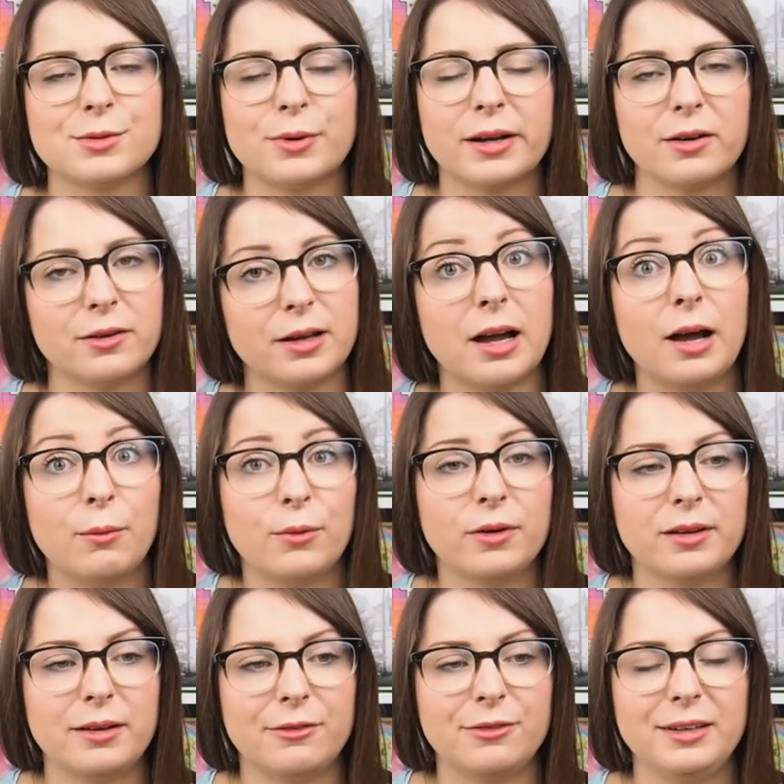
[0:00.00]
a record I would
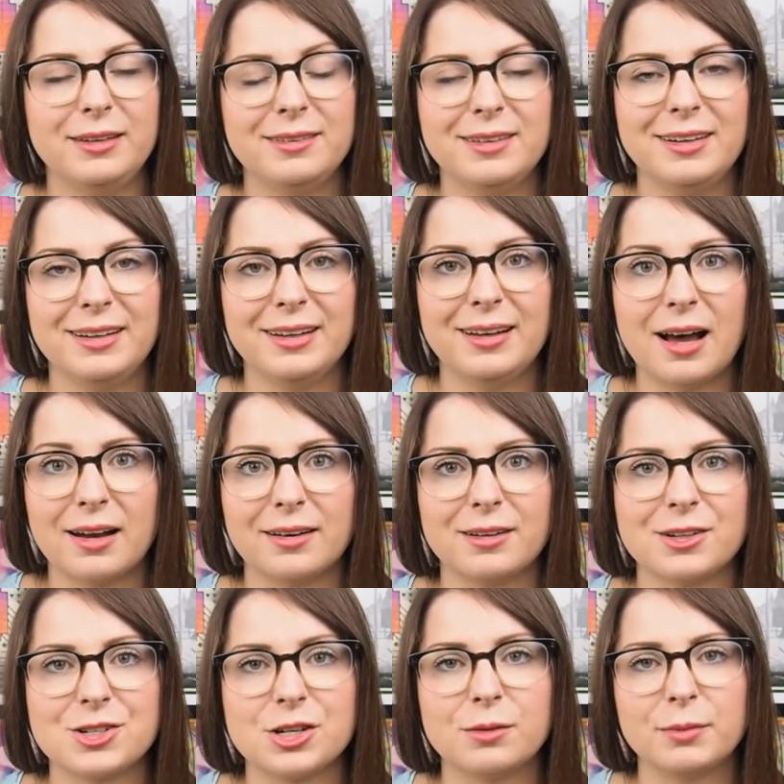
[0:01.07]
have easily gotten
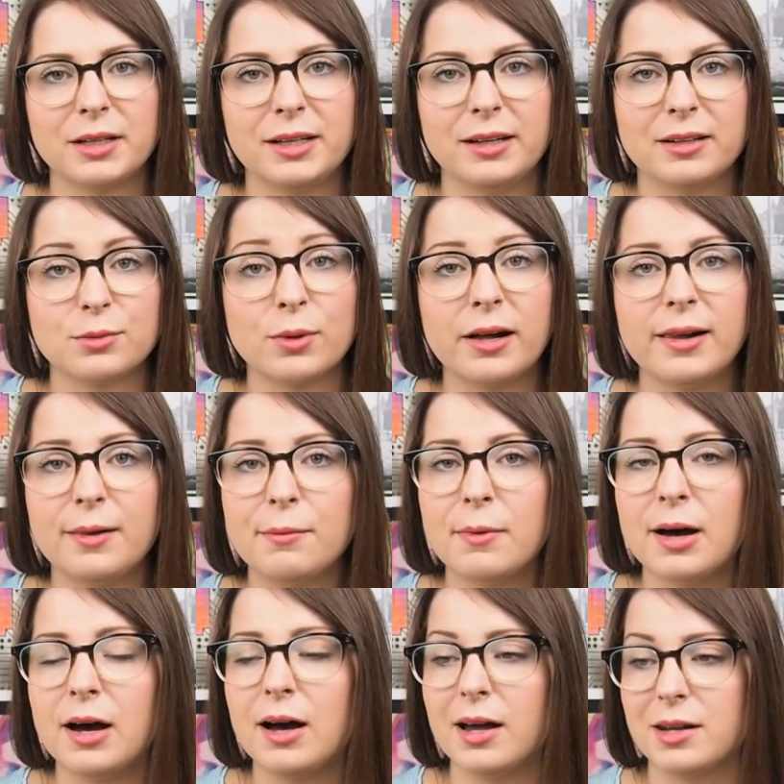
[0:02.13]
in Germany as well,
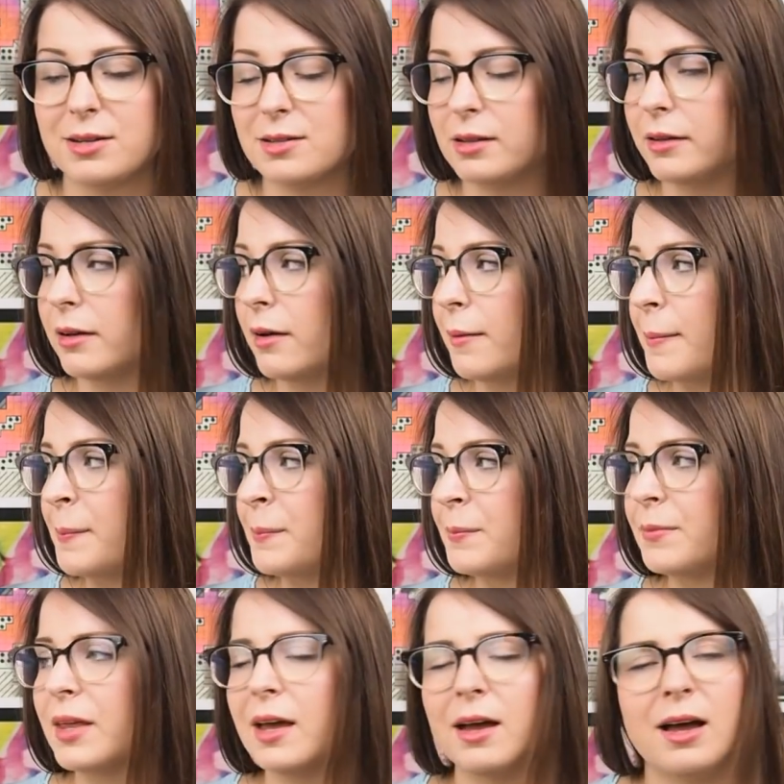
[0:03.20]
but
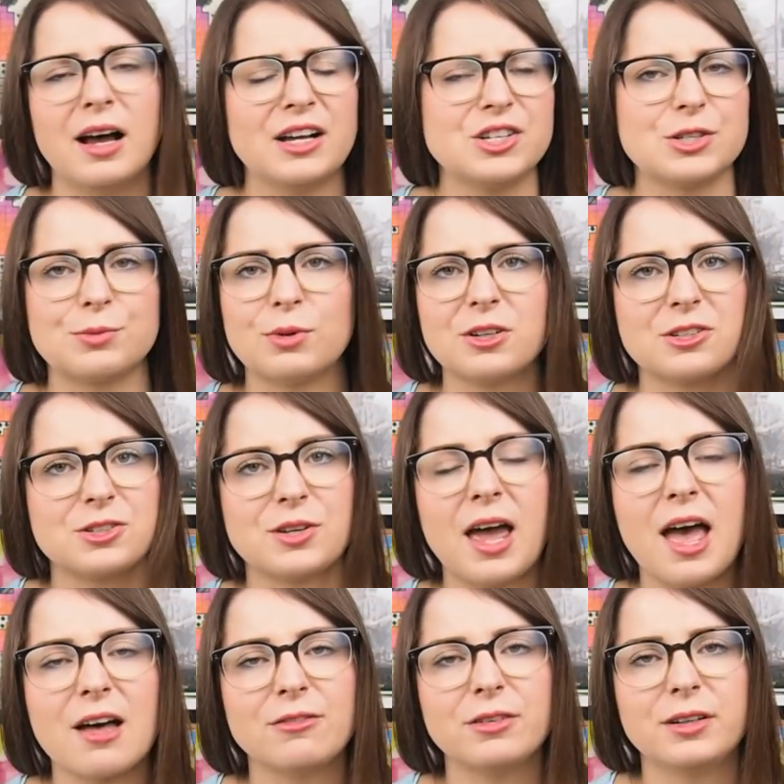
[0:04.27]
um, I just wanted to
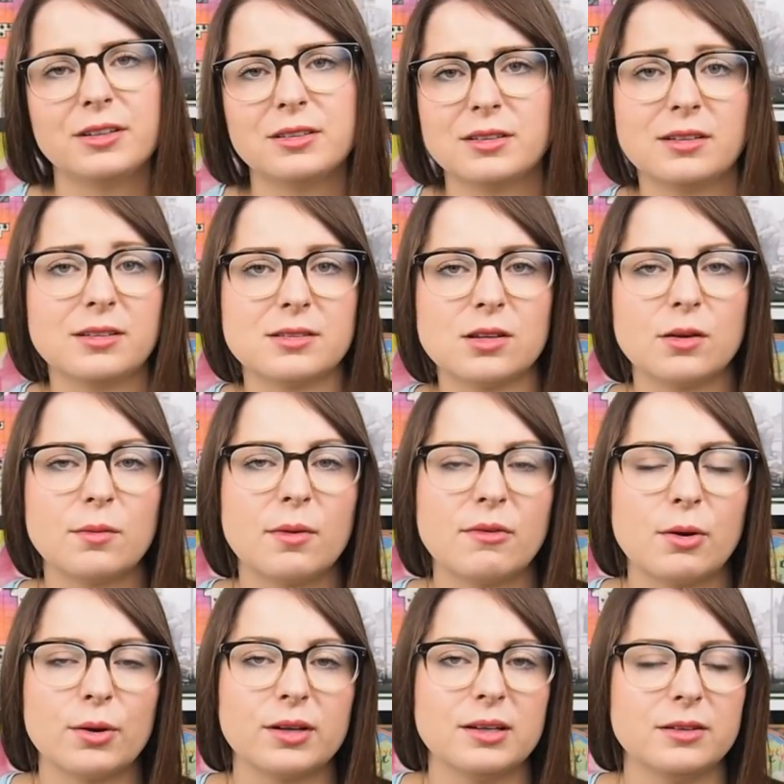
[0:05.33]
have it, and it's on my
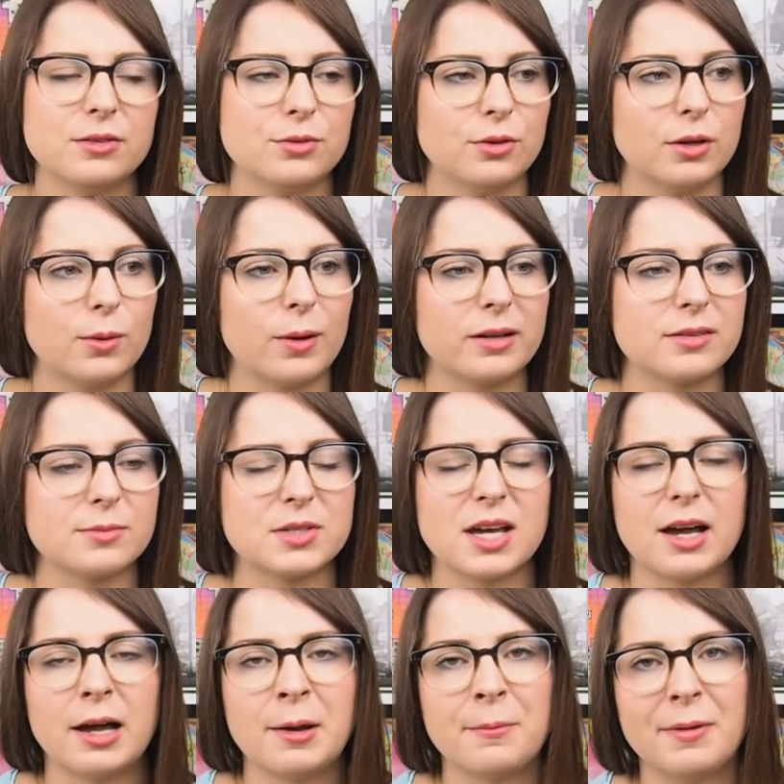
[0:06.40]
round list for quite some
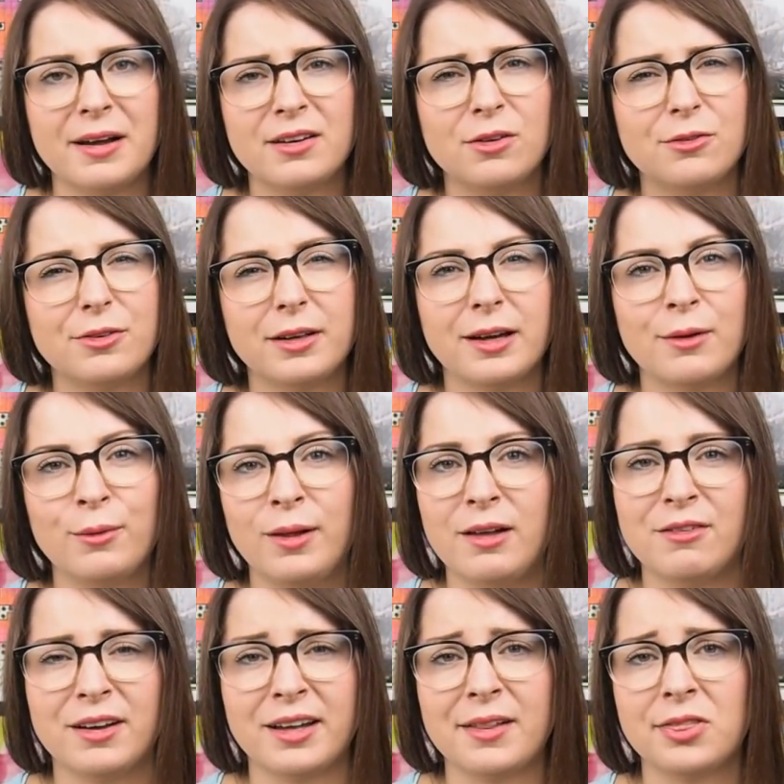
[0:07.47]
time. I don't think I will
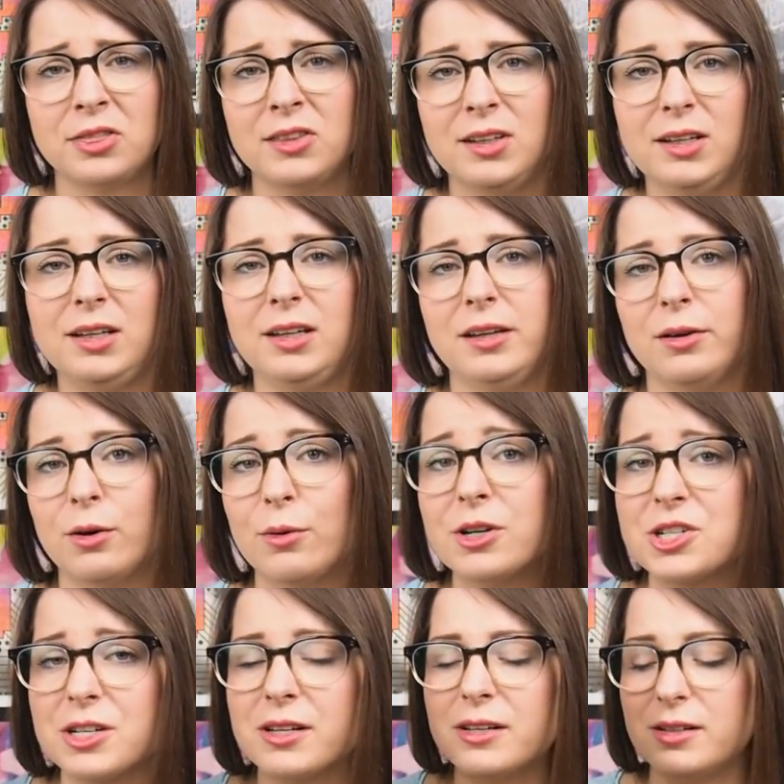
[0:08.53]
ever get the
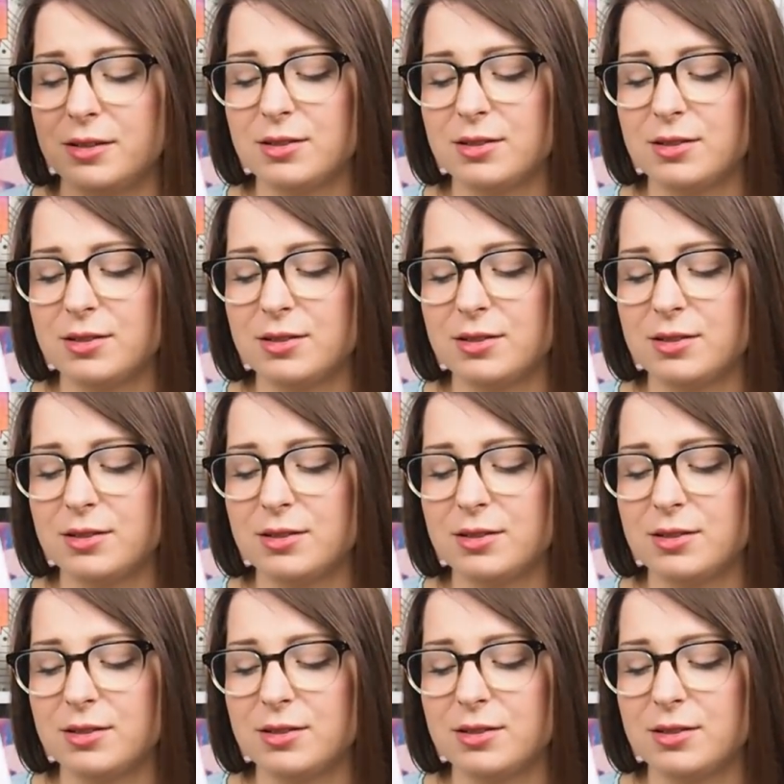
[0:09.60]
original,